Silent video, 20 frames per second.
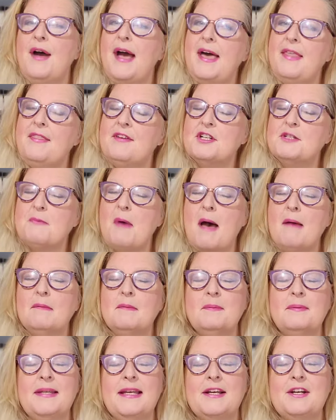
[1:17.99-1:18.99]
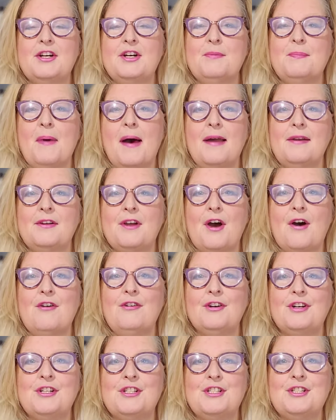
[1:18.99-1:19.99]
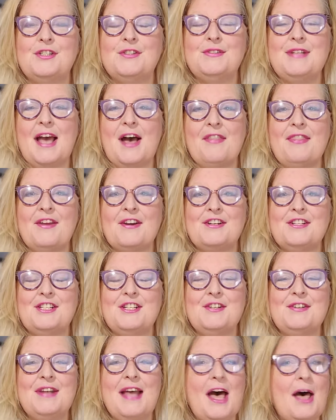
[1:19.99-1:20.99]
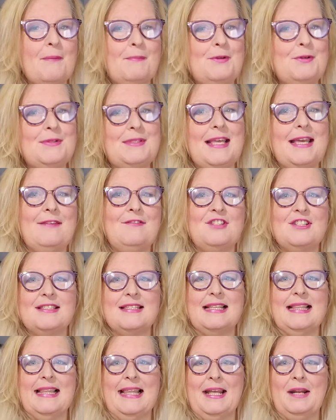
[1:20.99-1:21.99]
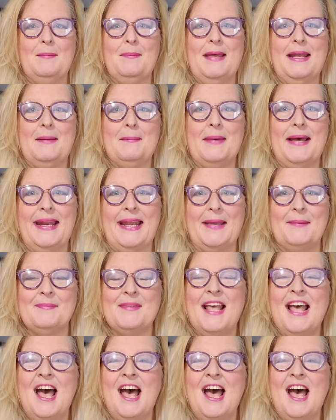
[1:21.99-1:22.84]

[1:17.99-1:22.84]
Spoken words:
And there's probably a coupon code or two down there too to help you save just a little bit of money.